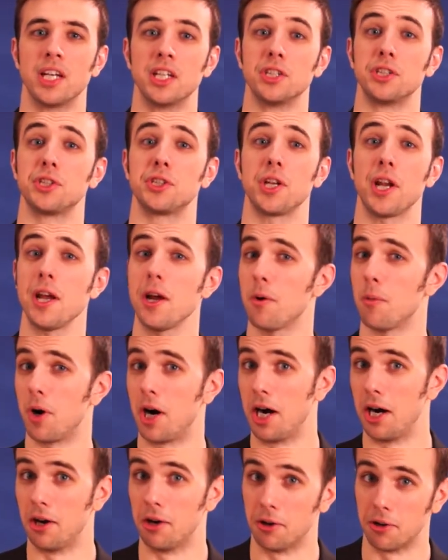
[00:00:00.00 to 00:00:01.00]
Stay a
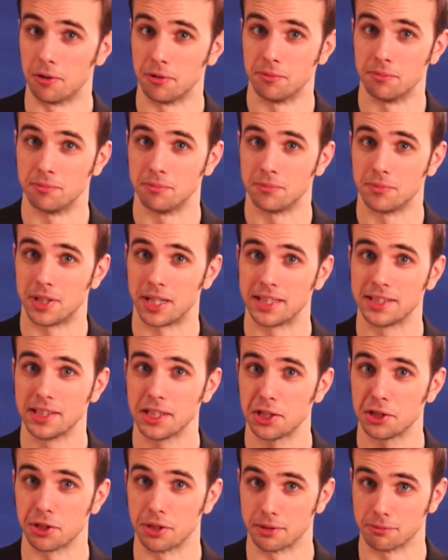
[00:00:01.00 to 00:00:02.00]
while and
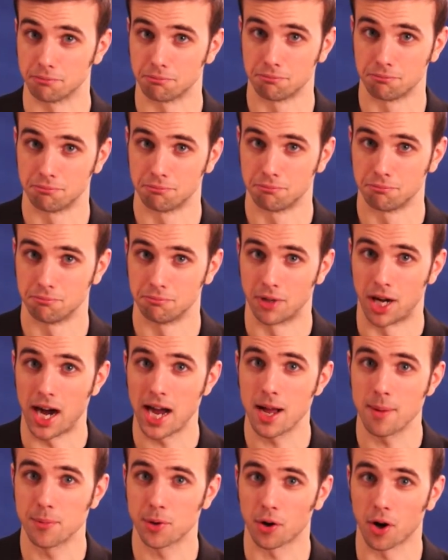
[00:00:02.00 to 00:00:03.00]
listen. I
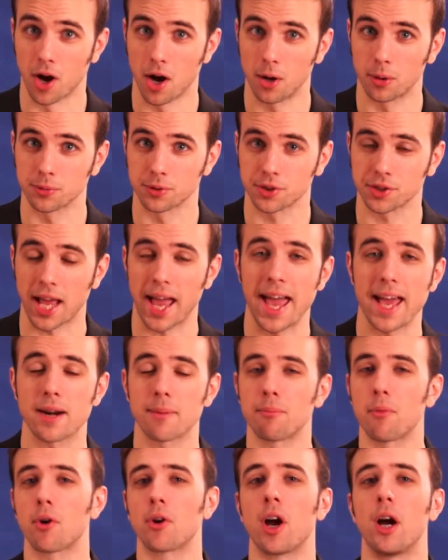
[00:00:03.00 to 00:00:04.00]
am your host,
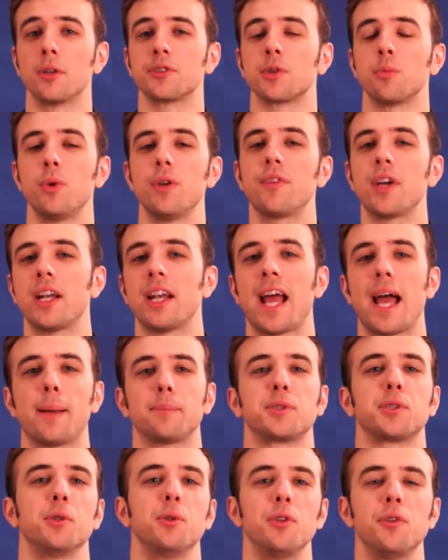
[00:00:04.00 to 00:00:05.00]
Adam Morehouse, and we've got an
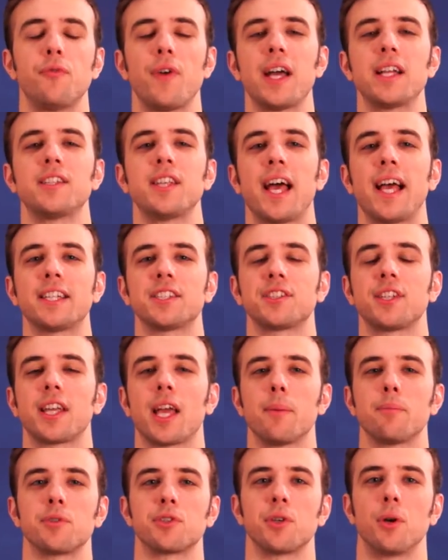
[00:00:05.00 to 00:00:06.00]
absolutely fantastic
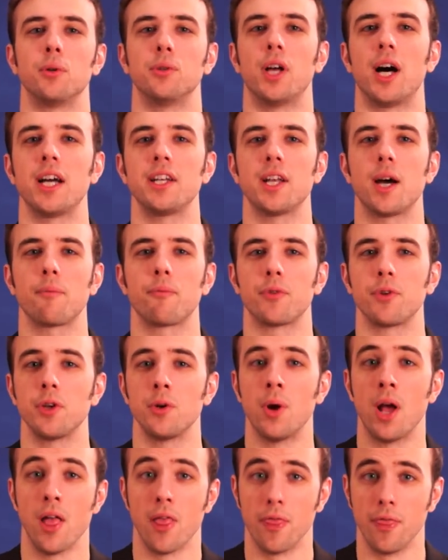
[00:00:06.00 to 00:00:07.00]
episode lined up for
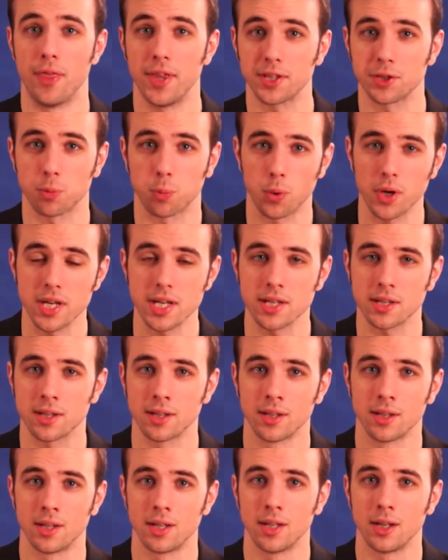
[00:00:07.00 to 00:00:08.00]
you this week.
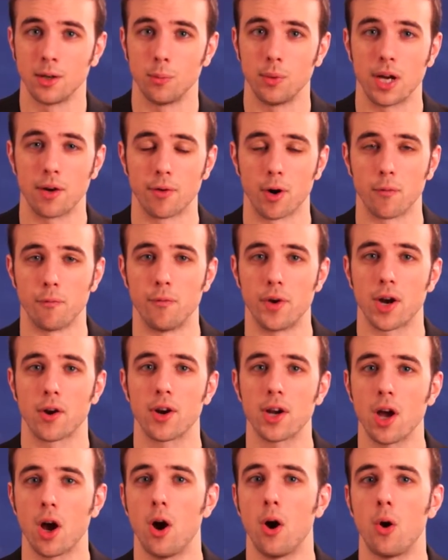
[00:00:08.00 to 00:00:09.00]
We have our
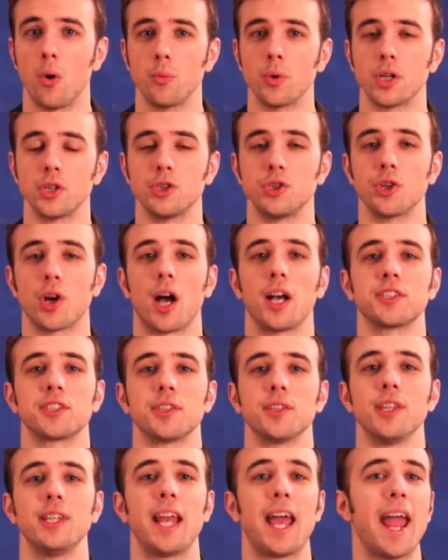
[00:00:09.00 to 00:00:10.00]
very own
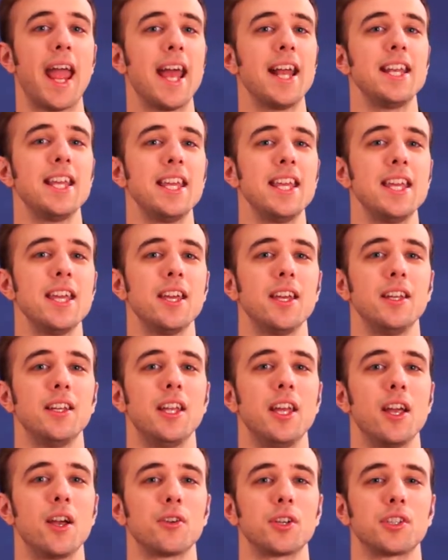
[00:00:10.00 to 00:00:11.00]
Jocelyn and Ian
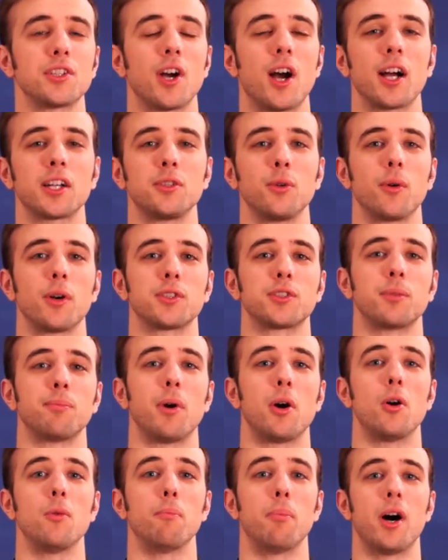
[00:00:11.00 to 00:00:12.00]
here to talk to us
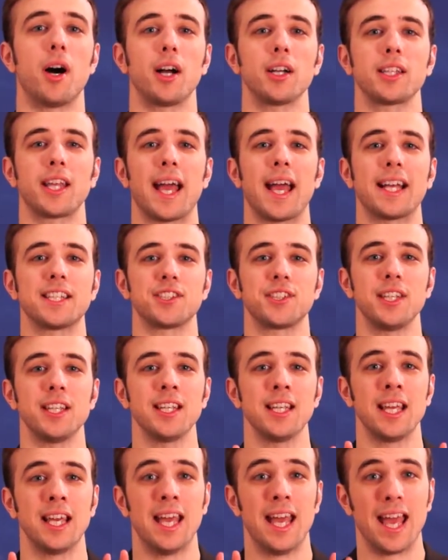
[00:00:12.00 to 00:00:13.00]
about
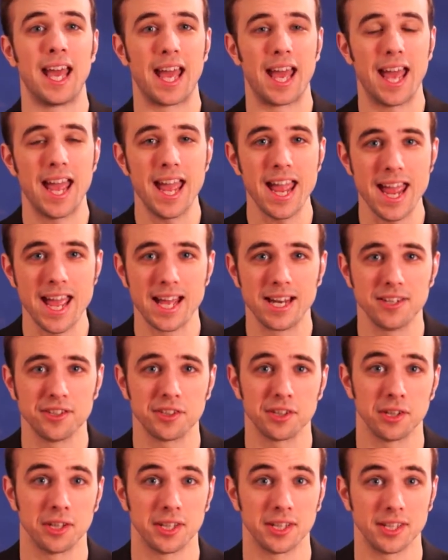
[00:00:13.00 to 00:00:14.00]
podcasting and
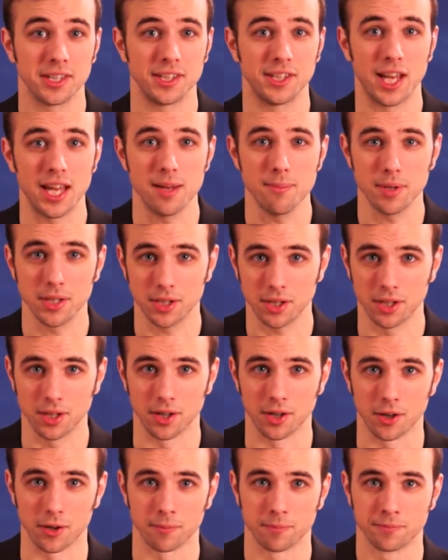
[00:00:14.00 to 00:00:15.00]
gaming
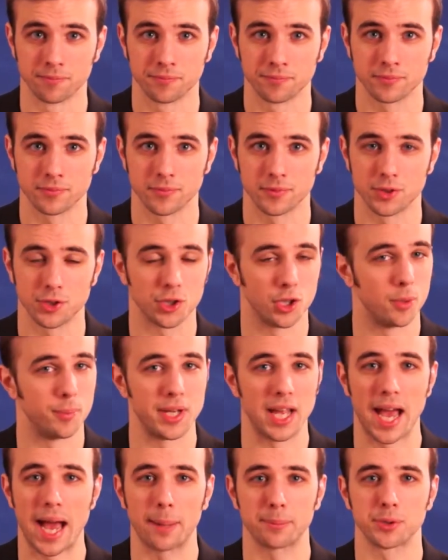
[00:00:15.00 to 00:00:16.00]
gear. It's going to
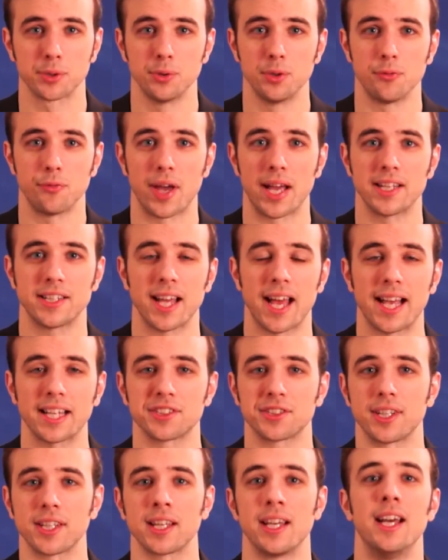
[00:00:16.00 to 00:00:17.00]
be absolutely
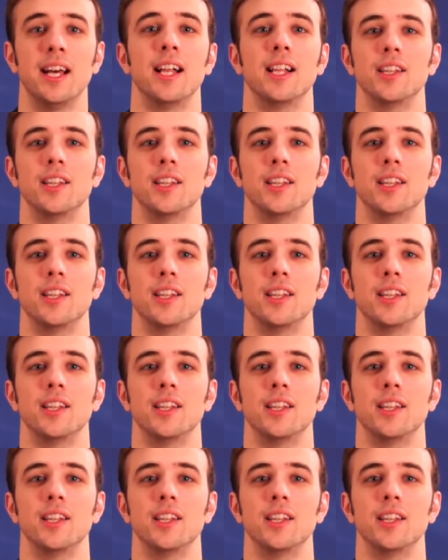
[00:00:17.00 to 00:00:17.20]
fantastic.